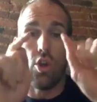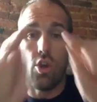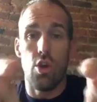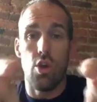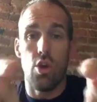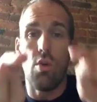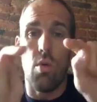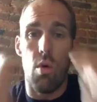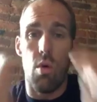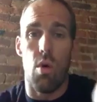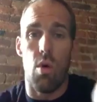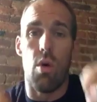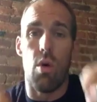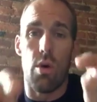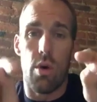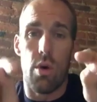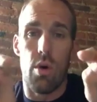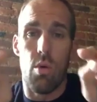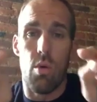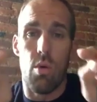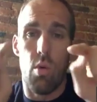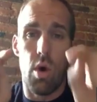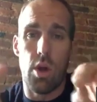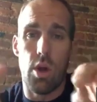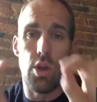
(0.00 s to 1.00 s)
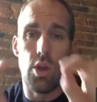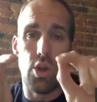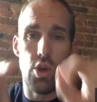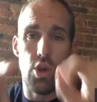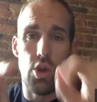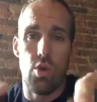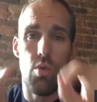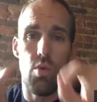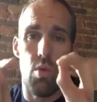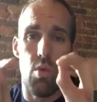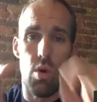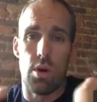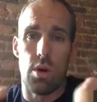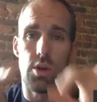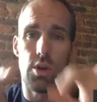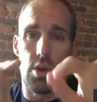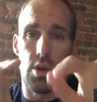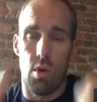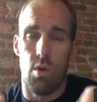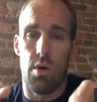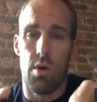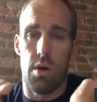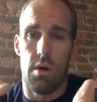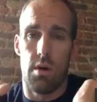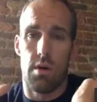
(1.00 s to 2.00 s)
You order what you
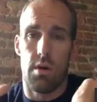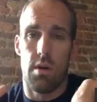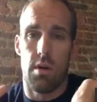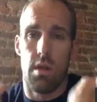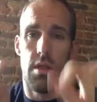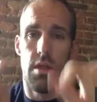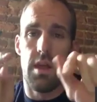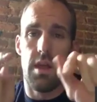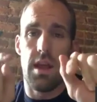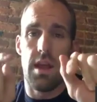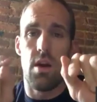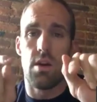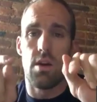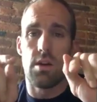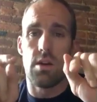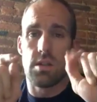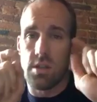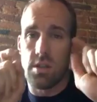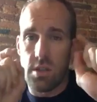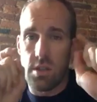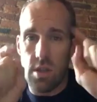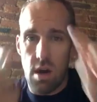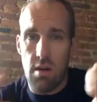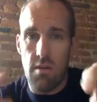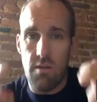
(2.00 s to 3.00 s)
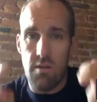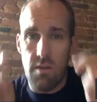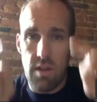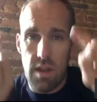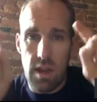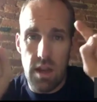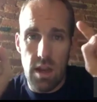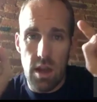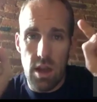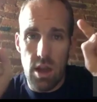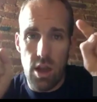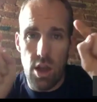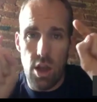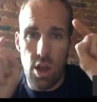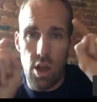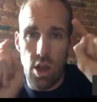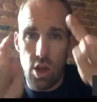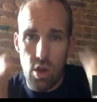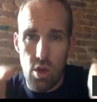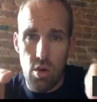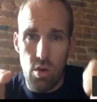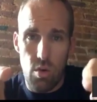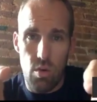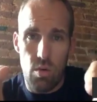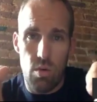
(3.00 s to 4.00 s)
want to order. They are serving
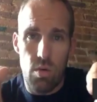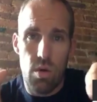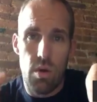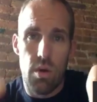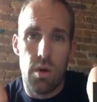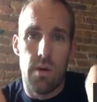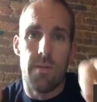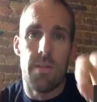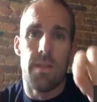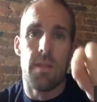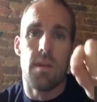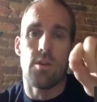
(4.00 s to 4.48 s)
you.